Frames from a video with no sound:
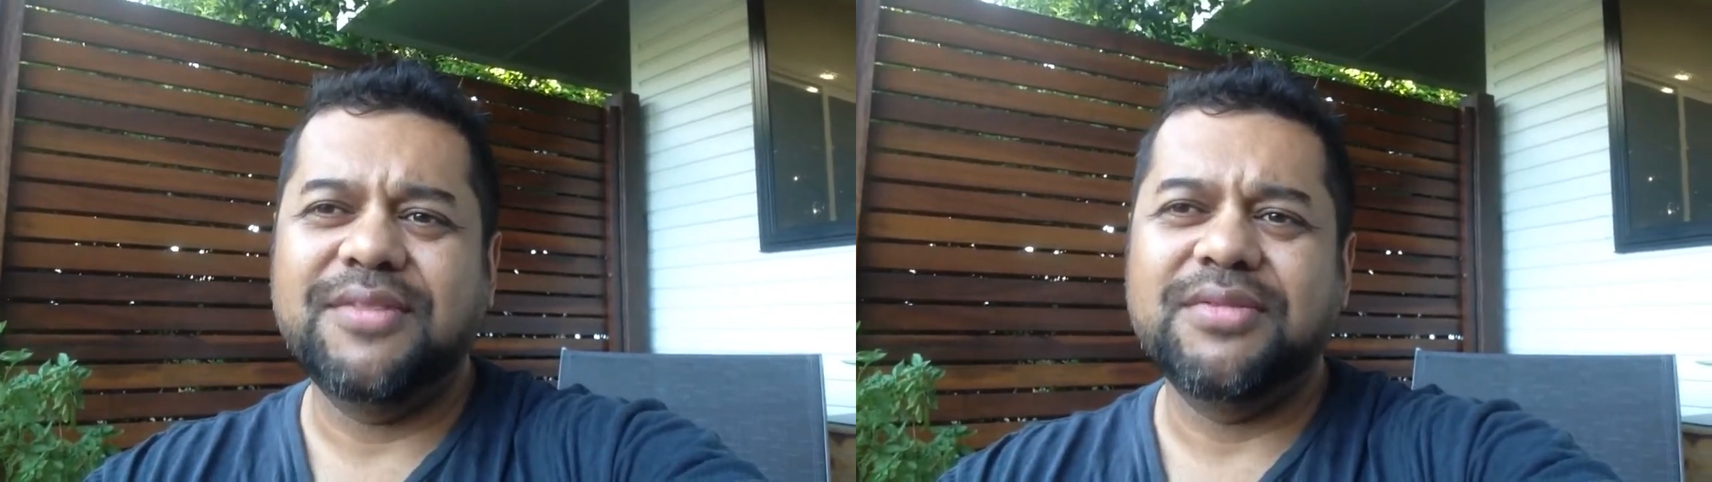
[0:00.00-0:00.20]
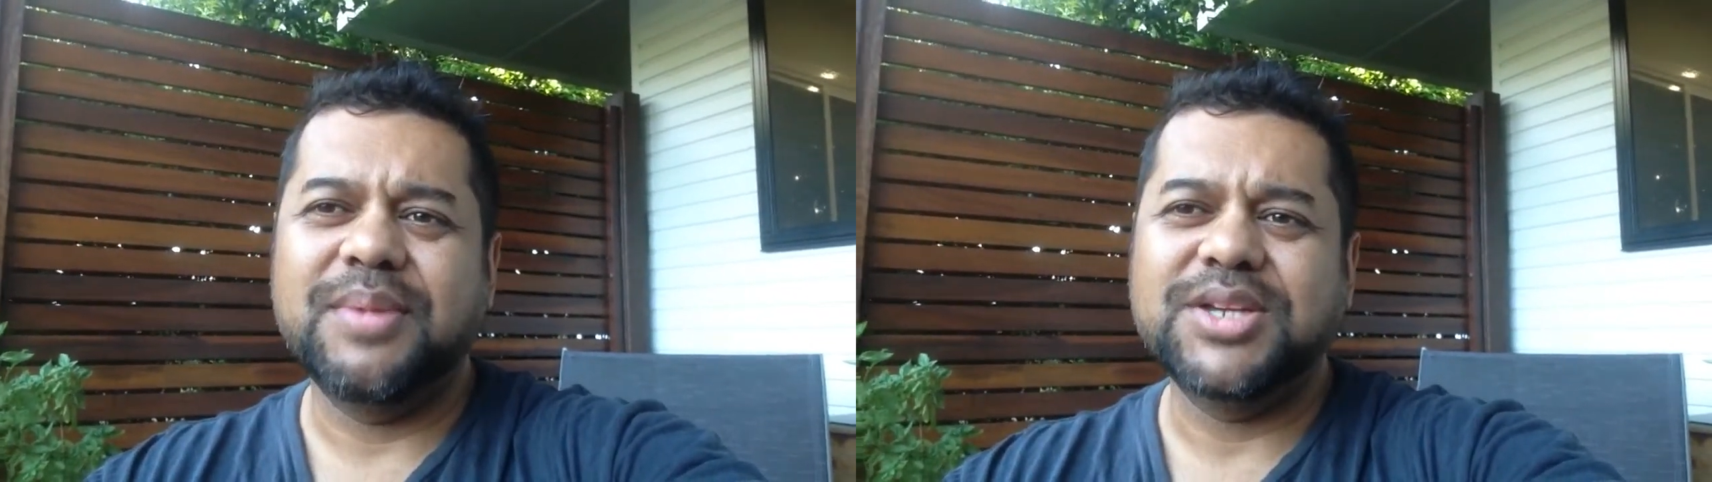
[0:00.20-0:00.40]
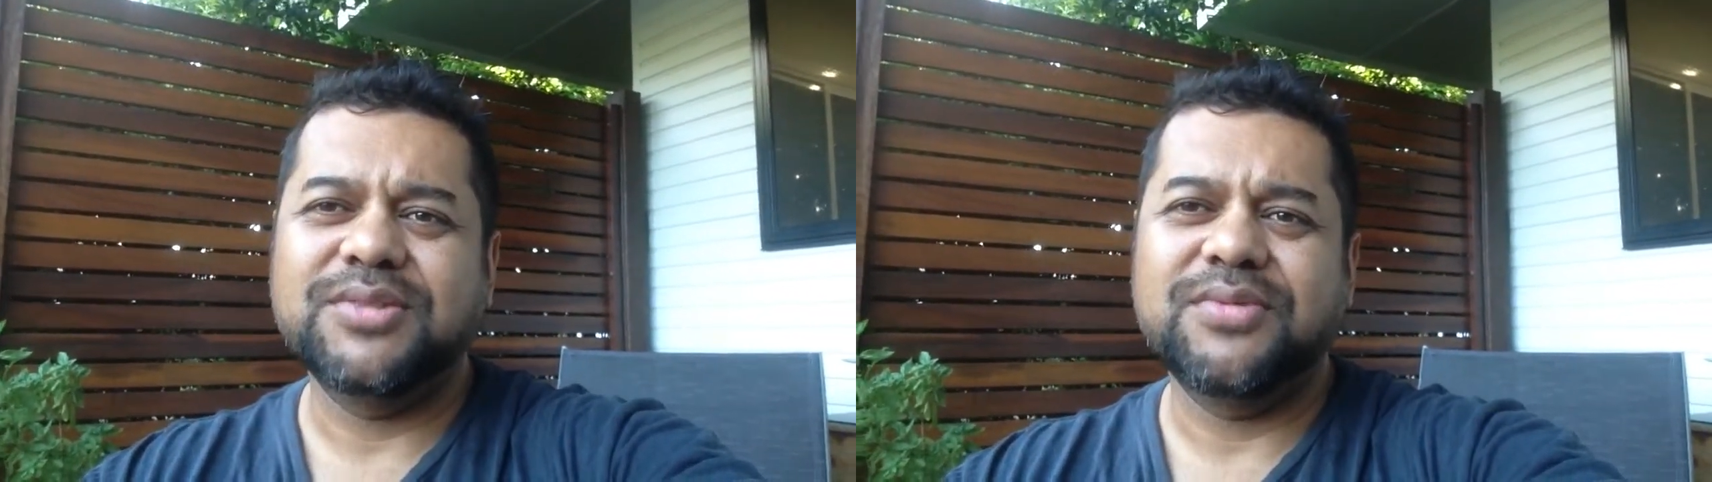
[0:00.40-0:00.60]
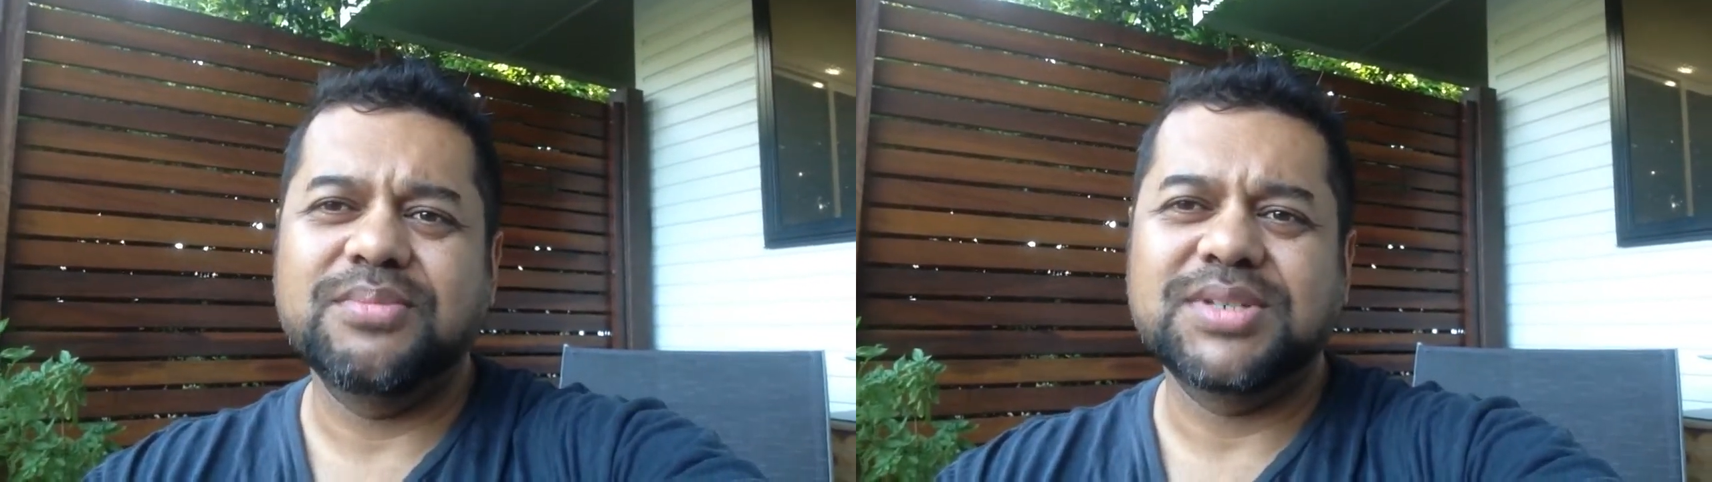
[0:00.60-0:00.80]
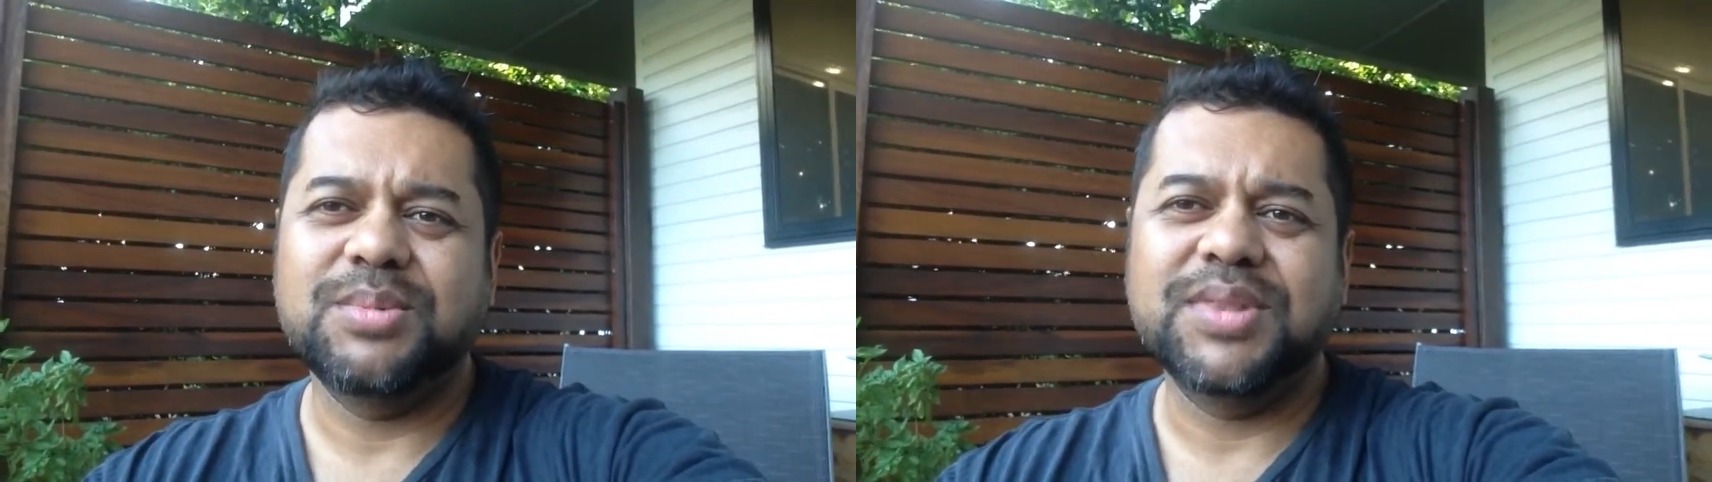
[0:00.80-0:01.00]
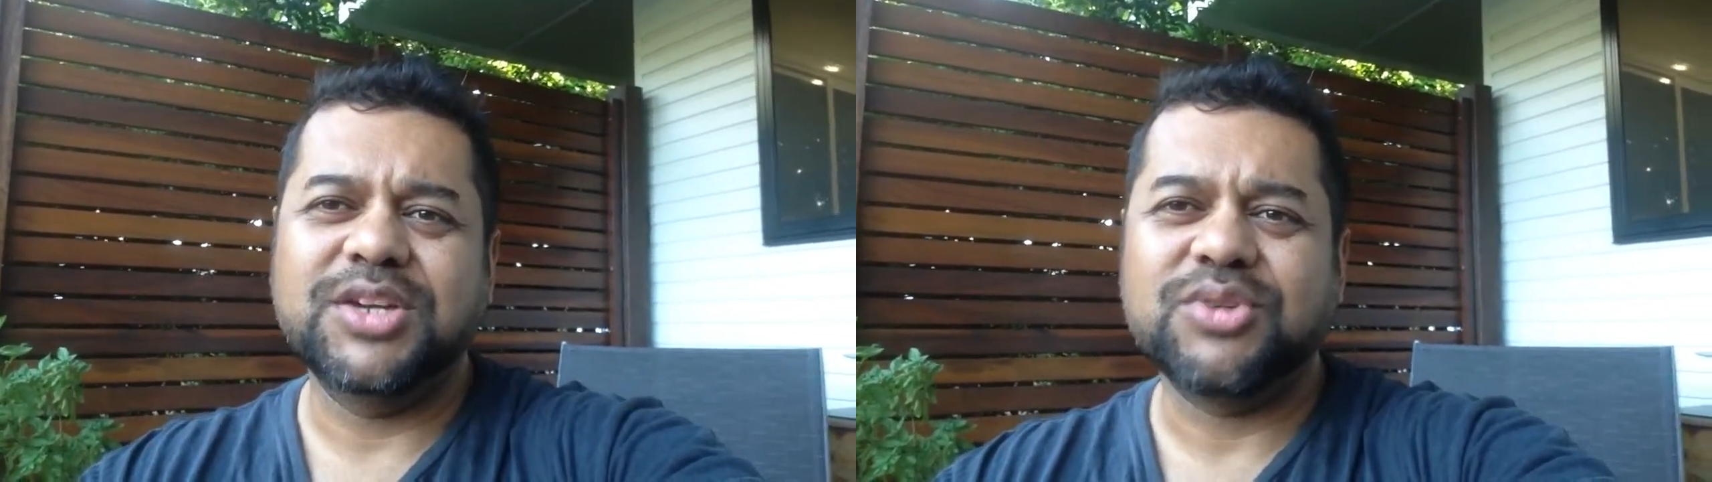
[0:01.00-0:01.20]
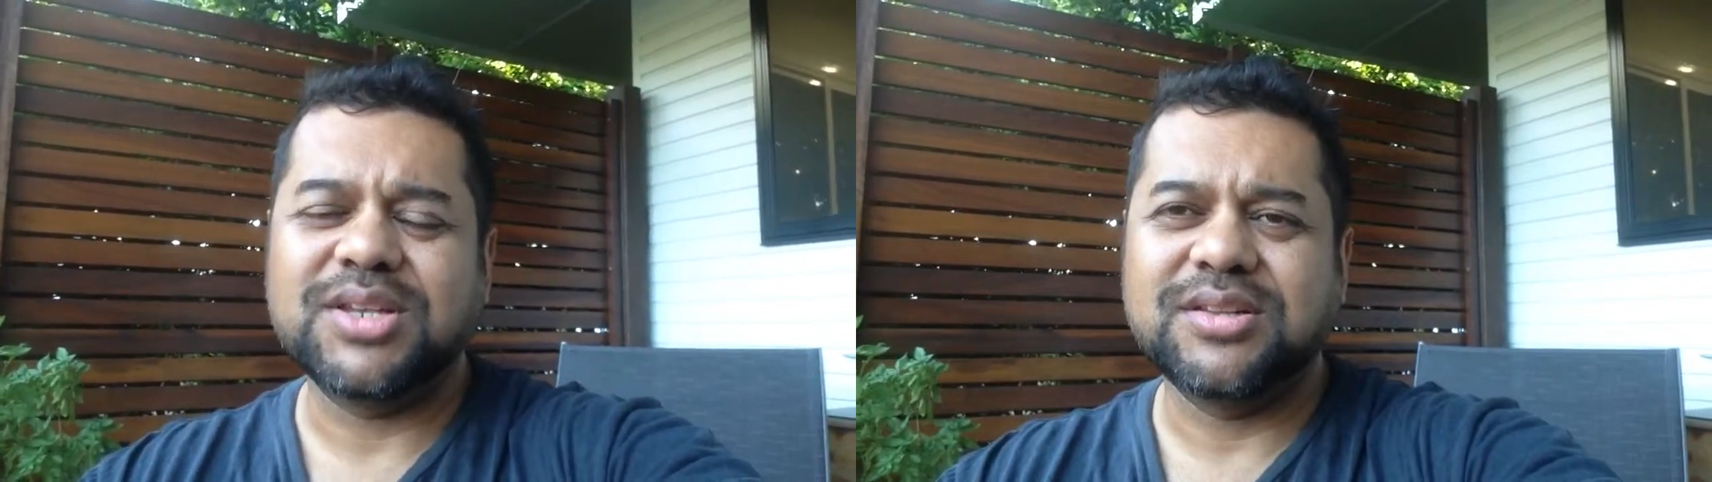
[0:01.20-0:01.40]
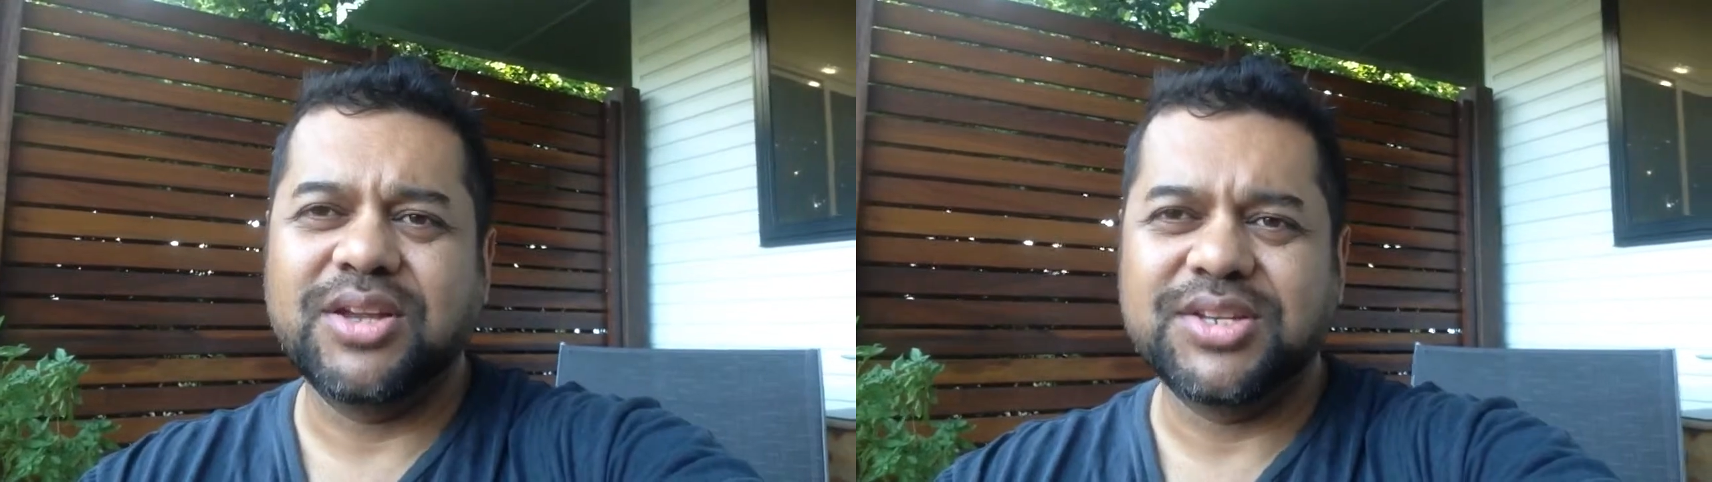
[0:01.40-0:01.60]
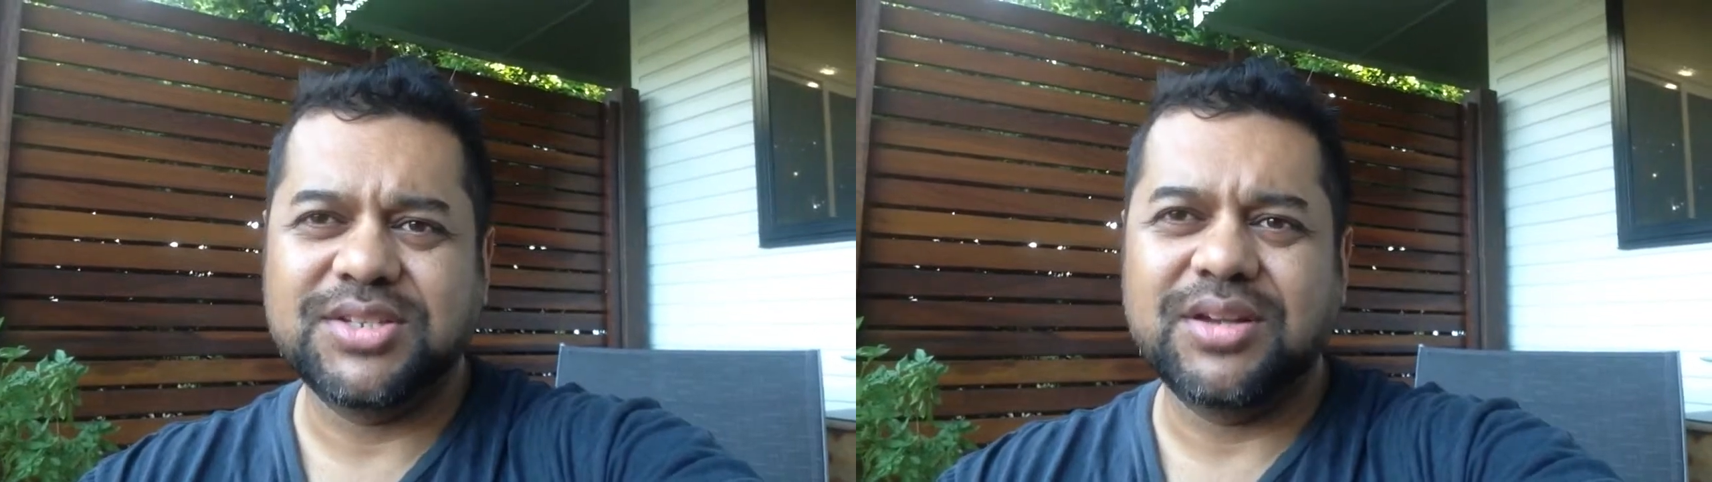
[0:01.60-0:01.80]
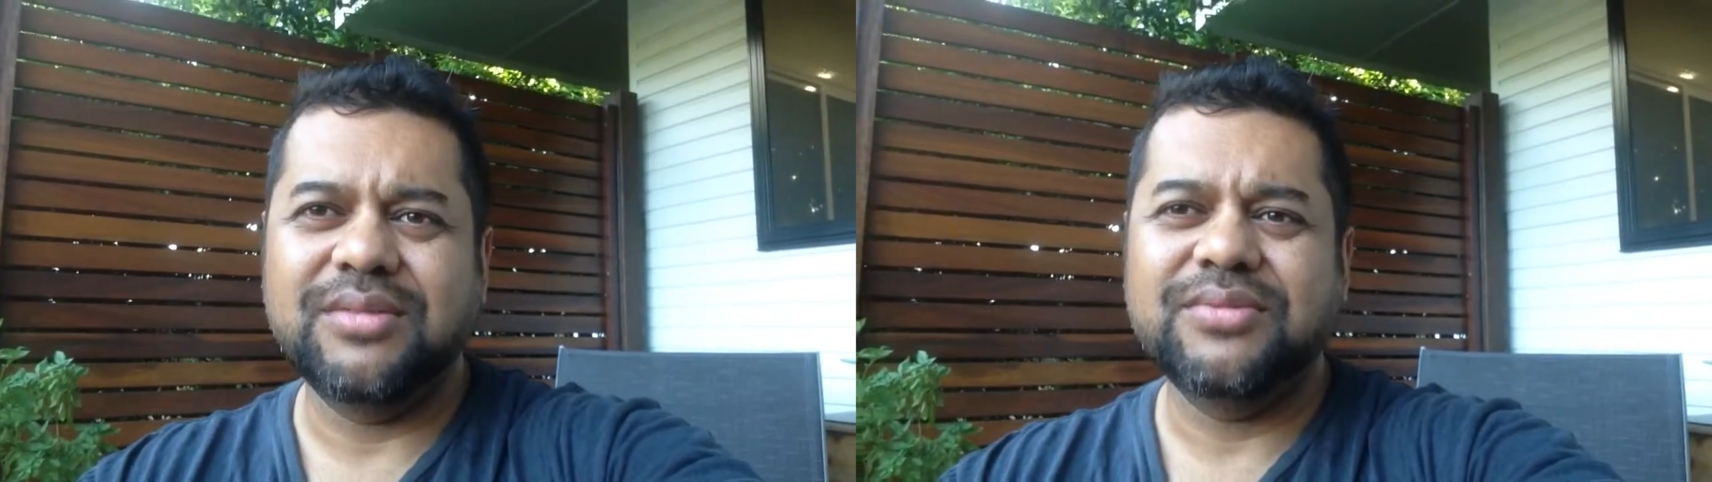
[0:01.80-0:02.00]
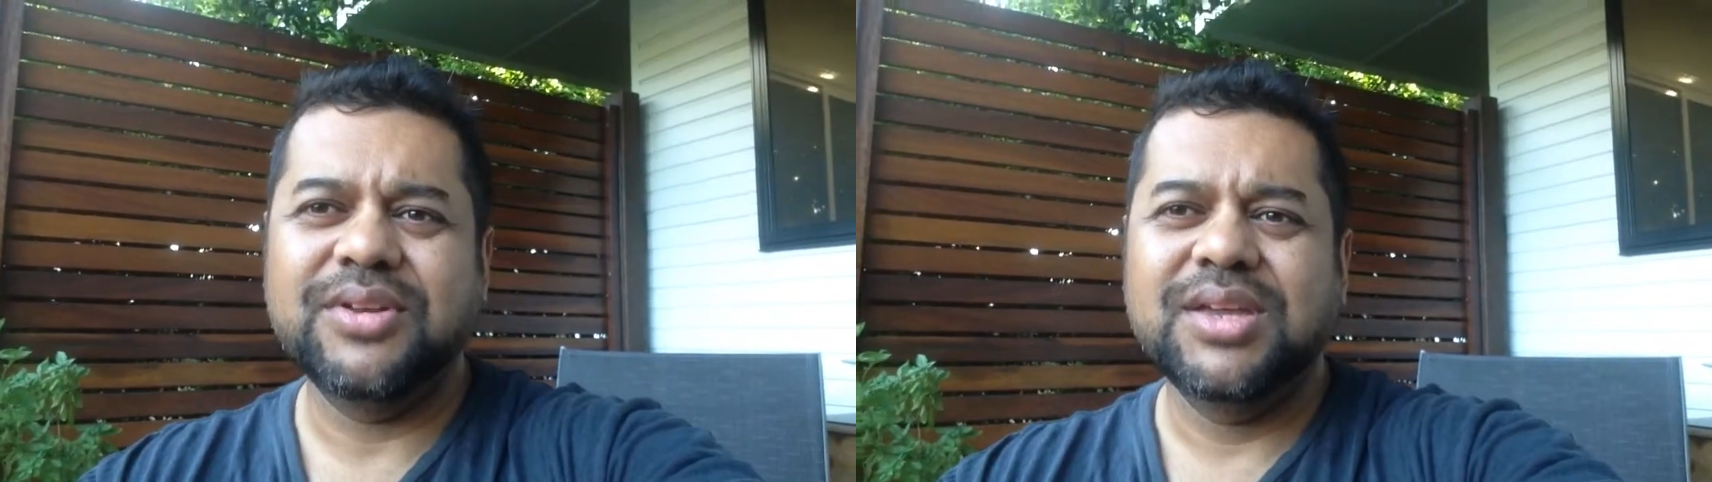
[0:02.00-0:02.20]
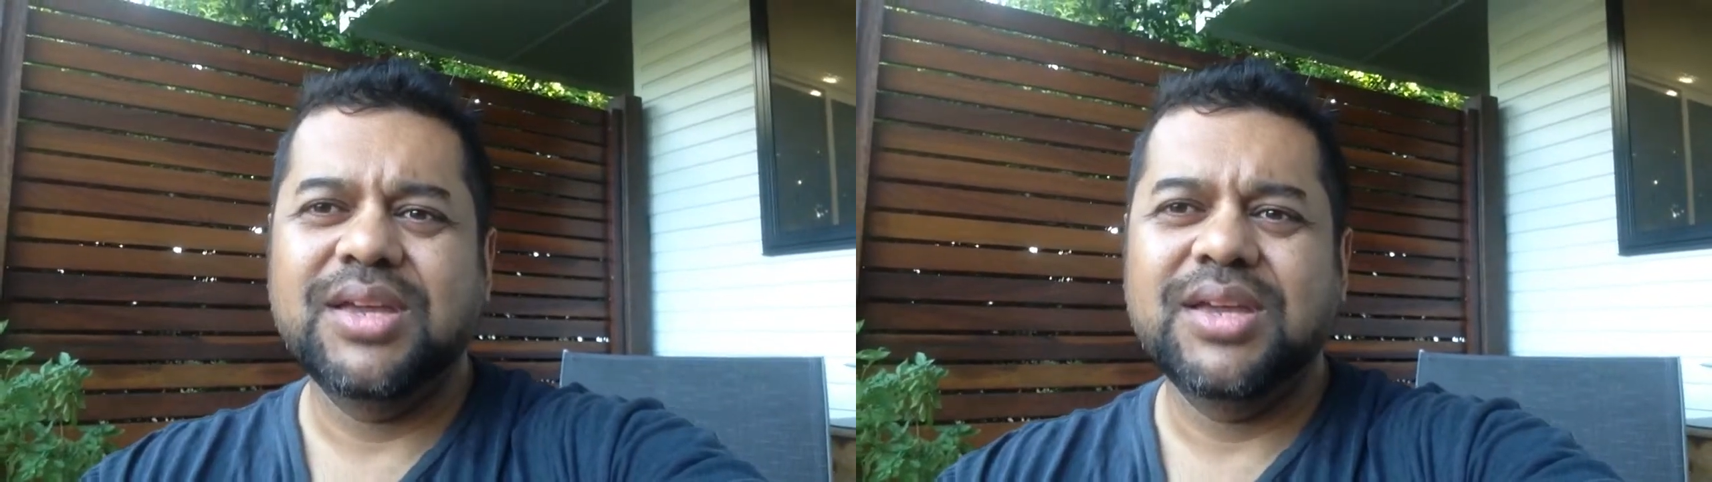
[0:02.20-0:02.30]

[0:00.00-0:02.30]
information from someone they trust, like yourself.